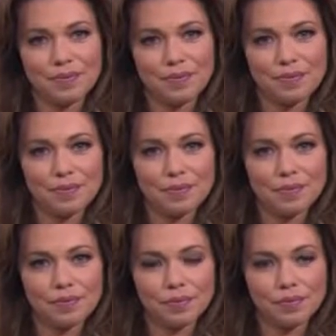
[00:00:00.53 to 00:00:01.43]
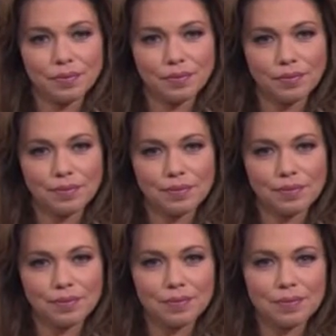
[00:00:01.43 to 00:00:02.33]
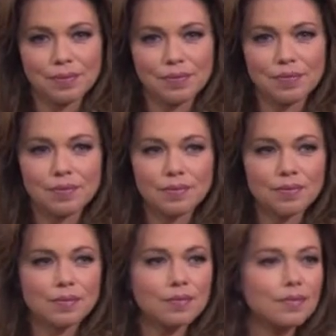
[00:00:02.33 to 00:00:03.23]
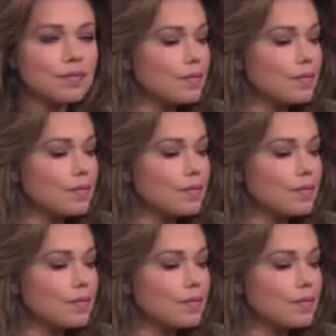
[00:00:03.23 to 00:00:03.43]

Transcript: (silent)